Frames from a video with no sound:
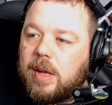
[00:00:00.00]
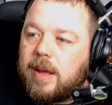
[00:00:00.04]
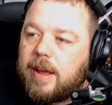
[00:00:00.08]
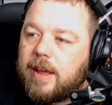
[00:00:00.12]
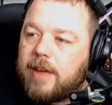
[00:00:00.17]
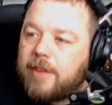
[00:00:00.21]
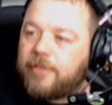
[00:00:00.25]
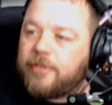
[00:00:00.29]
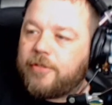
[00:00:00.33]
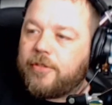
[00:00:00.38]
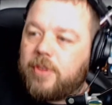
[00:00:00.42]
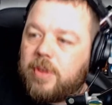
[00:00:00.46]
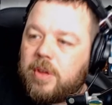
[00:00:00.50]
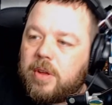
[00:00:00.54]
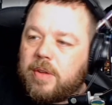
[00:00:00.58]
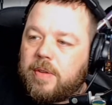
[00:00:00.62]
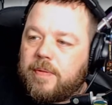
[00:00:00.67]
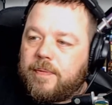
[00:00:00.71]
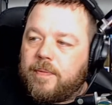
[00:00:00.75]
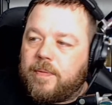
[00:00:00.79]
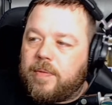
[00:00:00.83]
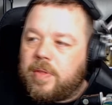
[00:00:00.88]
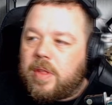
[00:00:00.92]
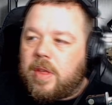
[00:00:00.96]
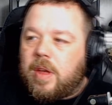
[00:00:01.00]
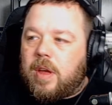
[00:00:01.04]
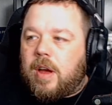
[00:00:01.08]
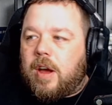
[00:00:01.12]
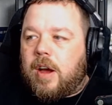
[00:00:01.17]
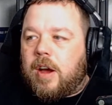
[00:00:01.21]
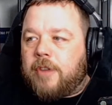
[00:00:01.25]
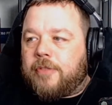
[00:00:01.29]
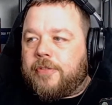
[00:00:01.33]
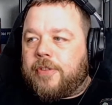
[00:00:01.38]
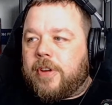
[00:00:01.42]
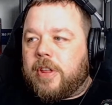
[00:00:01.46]
If I
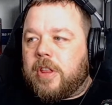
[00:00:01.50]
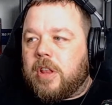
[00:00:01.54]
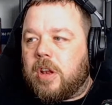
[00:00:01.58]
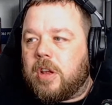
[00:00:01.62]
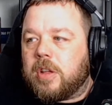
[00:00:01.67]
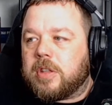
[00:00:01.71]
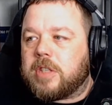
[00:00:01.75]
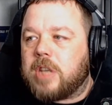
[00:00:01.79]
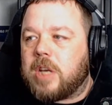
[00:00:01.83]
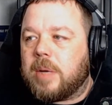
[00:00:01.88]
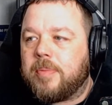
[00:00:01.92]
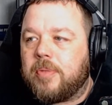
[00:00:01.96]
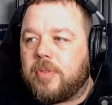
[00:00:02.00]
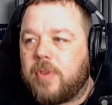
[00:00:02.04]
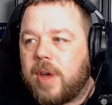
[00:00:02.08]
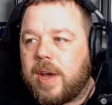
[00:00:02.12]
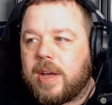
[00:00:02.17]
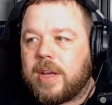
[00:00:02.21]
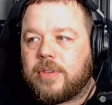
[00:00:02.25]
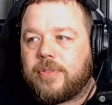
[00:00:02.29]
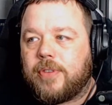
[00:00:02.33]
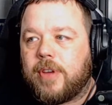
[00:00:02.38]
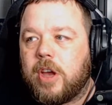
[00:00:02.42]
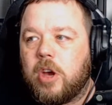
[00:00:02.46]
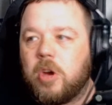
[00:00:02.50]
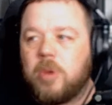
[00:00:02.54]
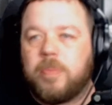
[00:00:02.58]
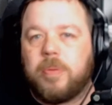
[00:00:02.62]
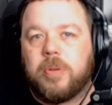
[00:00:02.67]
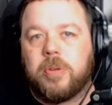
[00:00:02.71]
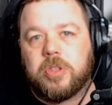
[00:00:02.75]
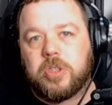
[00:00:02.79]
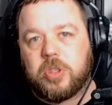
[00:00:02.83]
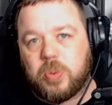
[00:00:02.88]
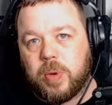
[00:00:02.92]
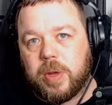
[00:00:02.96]
found a lot of time if you ask for help
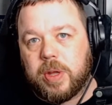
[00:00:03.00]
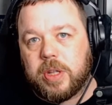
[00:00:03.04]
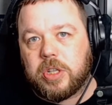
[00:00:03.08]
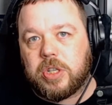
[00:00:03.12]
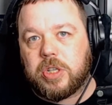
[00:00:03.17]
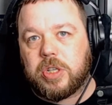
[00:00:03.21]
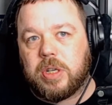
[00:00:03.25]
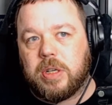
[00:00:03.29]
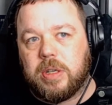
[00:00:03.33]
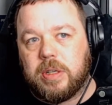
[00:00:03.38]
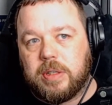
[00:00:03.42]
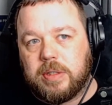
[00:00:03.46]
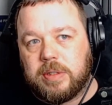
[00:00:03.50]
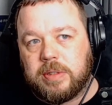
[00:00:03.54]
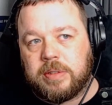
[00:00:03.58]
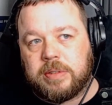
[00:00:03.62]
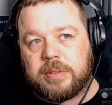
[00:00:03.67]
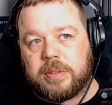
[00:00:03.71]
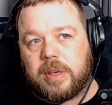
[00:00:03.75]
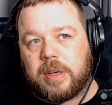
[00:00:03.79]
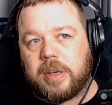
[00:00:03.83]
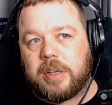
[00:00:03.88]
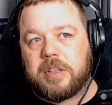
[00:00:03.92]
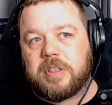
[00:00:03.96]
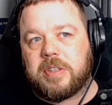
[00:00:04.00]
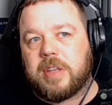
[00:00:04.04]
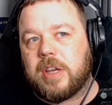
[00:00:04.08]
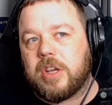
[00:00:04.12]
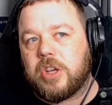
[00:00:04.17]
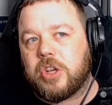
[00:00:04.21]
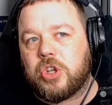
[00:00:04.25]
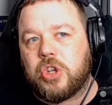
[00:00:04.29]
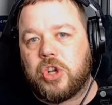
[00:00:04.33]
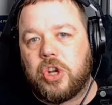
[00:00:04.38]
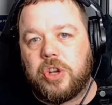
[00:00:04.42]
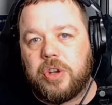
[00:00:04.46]
on Twitch, I used to get
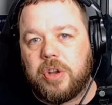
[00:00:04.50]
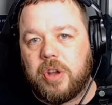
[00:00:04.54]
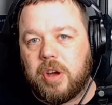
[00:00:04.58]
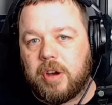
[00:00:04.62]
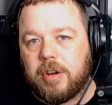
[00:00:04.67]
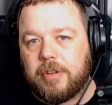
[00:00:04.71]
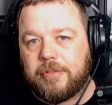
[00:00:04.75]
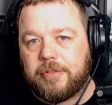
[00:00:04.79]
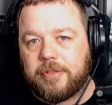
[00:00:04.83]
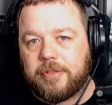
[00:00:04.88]
shunned off.